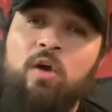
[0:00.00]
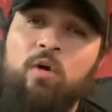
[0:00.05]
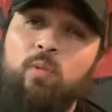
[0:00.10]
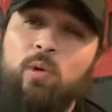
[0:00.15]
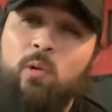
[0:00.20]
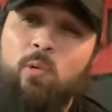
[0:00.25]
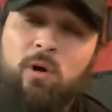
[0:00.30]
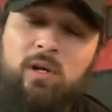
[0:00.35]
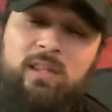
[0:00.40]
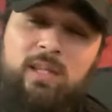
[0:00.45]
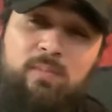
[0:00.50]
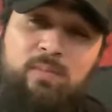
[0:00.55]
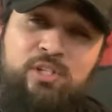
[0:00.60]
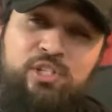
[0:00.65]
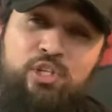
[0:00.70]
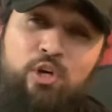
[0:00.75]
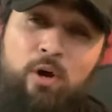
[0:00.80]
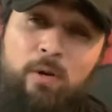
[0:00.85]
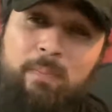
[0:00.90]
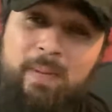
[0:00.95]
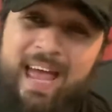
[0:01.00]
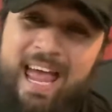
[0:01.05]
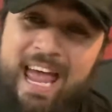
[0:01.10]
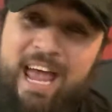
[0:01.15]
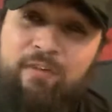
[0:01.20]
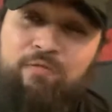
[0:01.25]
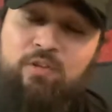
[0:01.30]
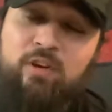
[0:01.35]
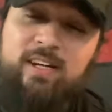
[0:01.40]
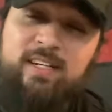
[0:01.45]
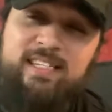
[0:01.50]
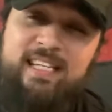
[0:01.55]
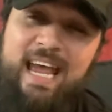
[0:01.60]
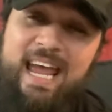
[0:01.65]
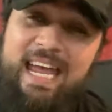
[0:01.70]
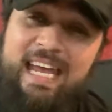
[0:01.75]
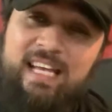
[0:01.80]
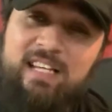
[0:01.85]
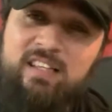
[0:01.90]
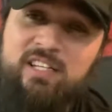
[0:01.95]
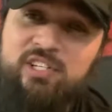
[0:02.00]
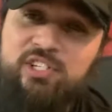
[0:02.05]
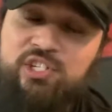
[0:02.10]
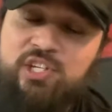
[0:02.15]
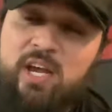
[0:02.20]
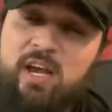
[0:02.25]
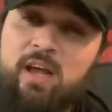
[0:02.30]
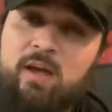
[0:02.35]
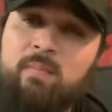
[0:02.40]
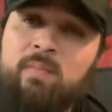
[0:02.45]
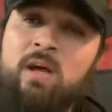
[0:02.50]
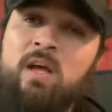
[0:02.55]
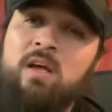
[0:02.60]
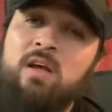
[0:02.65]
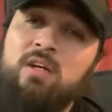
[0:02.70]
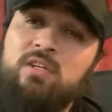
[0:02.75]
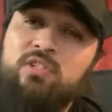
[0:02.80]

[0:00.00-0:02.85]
We want them to show up every day in the gym.